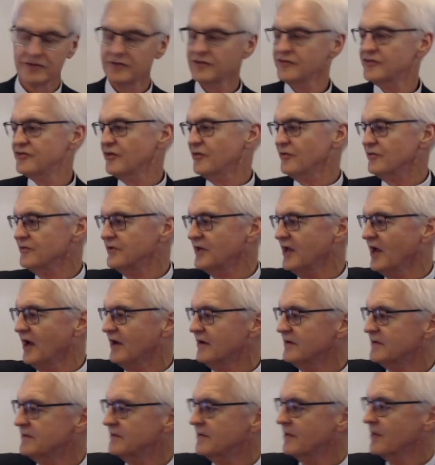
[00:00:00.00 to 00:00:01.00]
So, yeah.
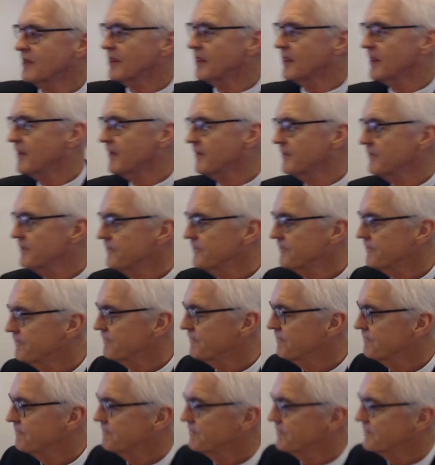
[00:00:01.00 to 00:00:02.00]
What did they do with
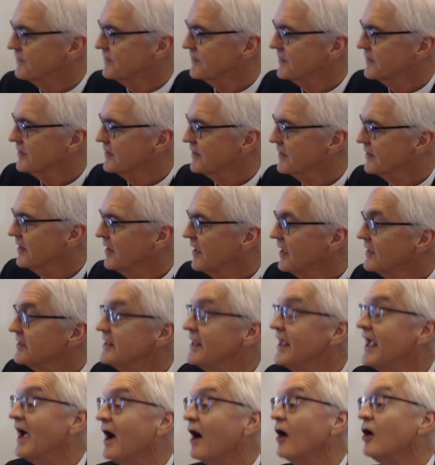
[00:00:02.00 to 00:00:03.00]
Nathan?
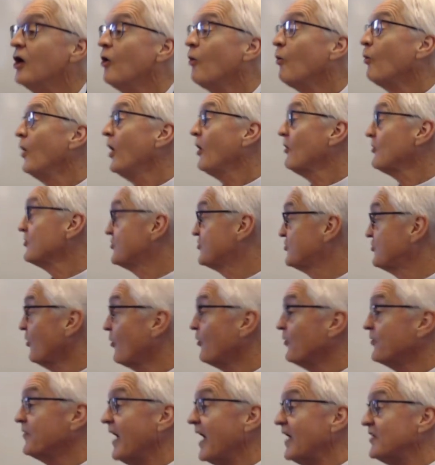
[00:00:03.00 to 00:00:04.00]
Yeah, well,
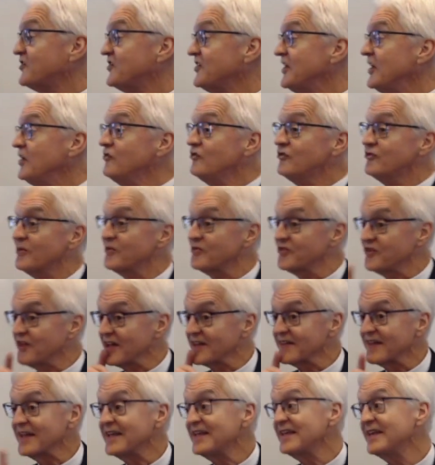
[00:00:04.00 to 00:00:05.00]
so that's
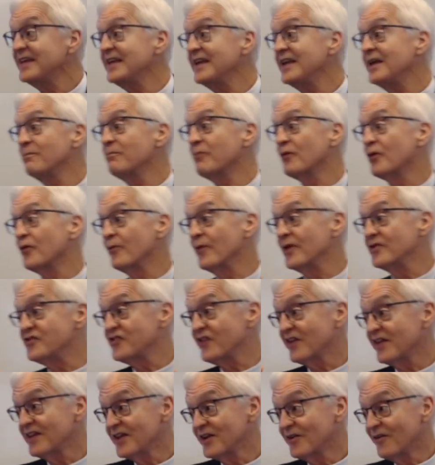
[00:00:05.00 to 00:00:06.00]
interesting. The Hebrew is
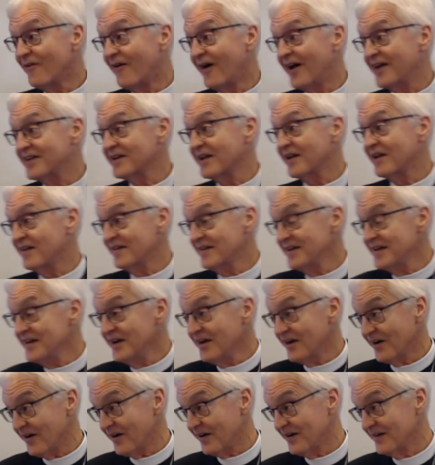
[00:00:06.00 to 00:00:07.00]
a little
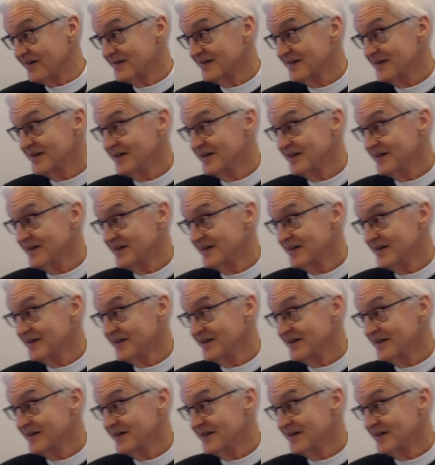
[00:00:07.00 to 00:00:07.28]
unclear.